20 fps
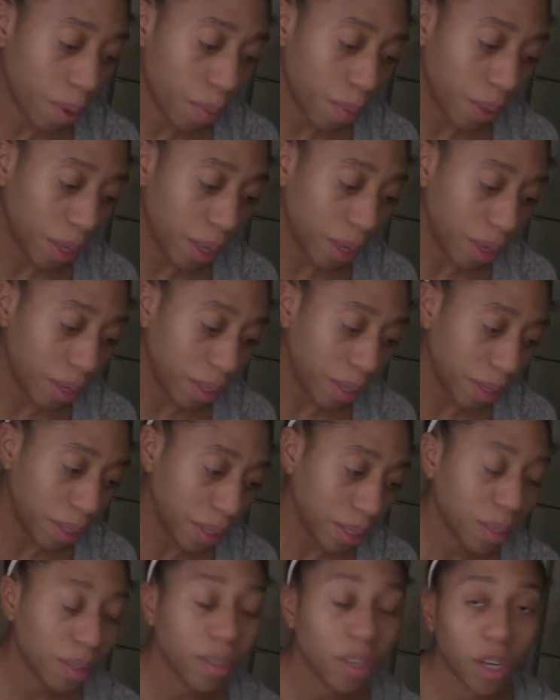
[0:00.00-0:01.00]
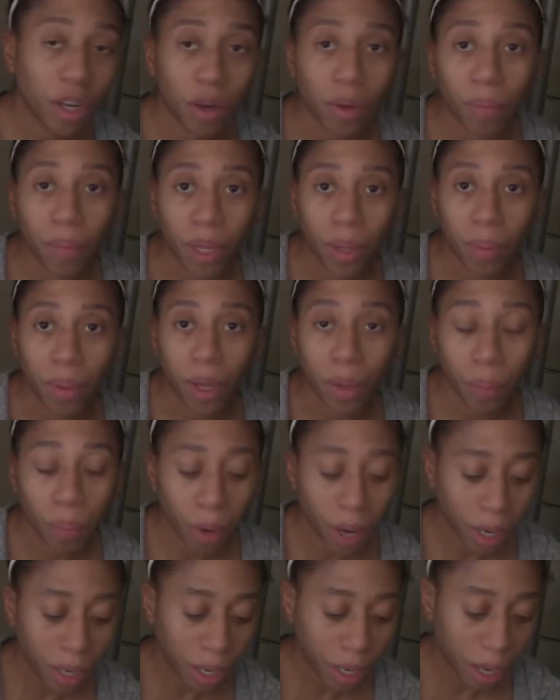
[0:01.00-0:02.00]
because, you know, me being
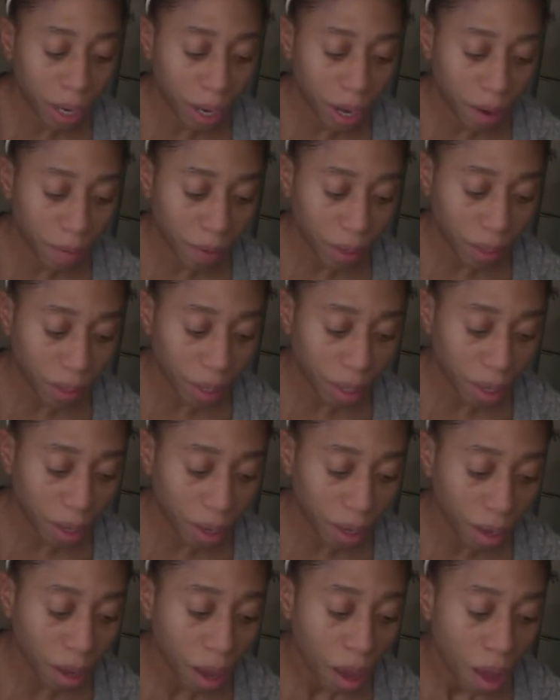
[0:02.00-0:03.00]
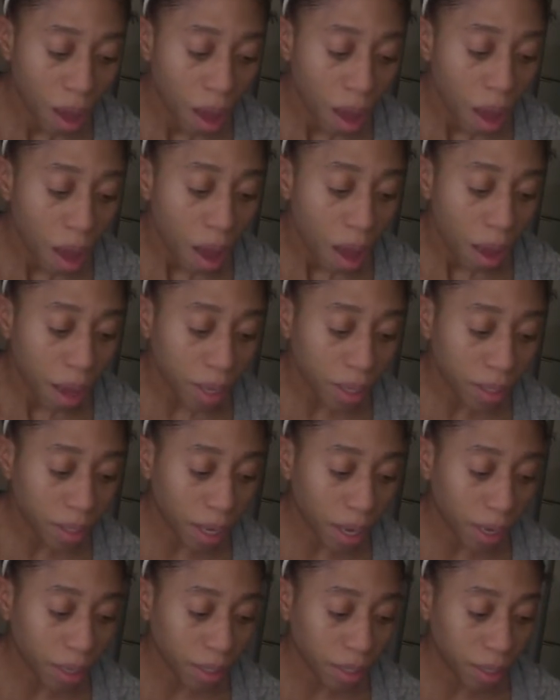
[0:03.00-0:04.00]
pregnant and everything, it
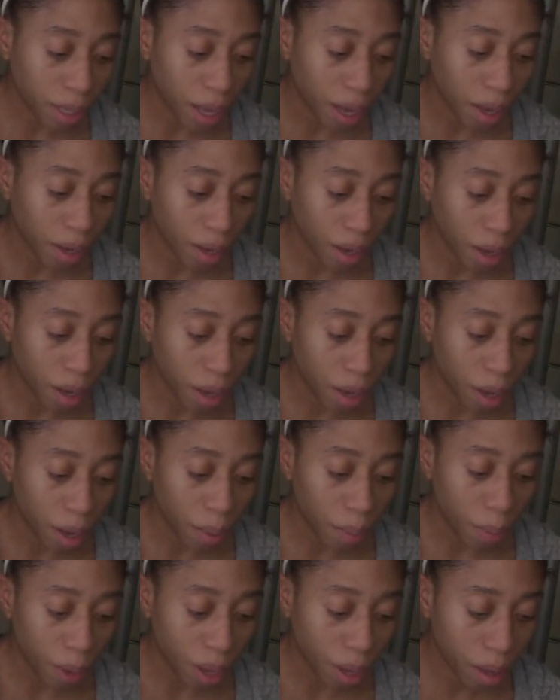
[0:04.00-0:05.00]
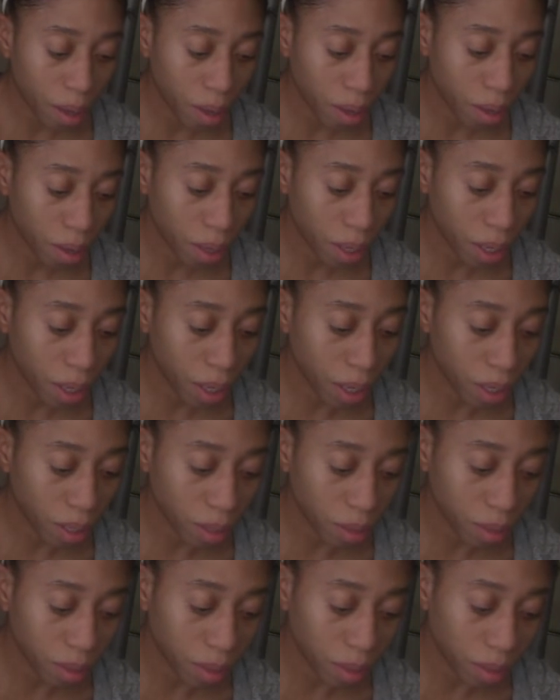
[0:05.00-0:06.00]
says that it
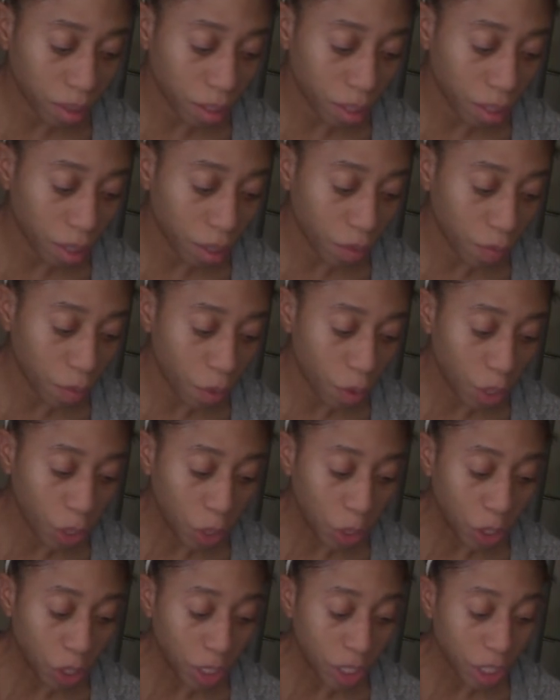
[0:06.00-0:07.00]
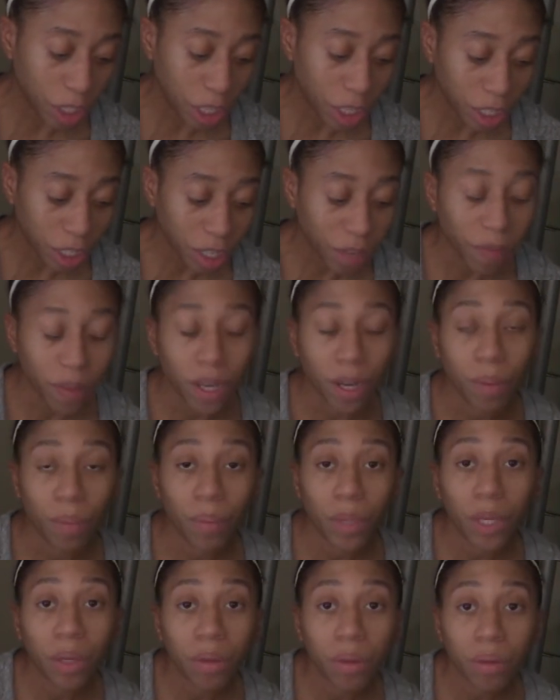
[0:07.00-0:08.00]
is good for your digestive and
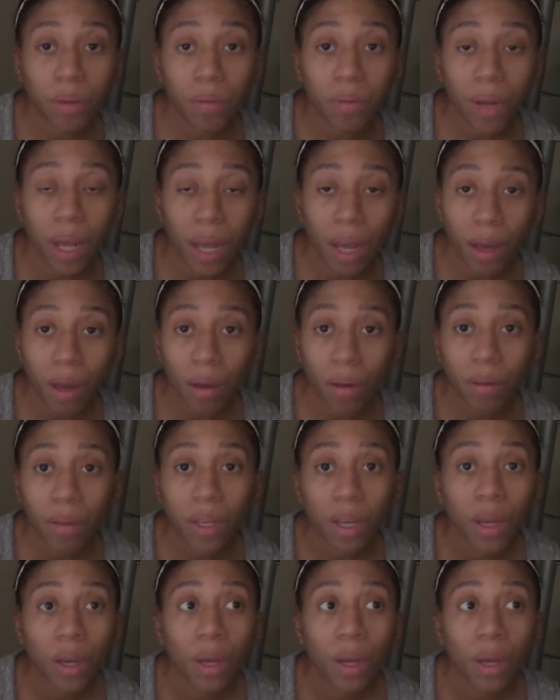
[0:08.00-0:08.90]
immune health,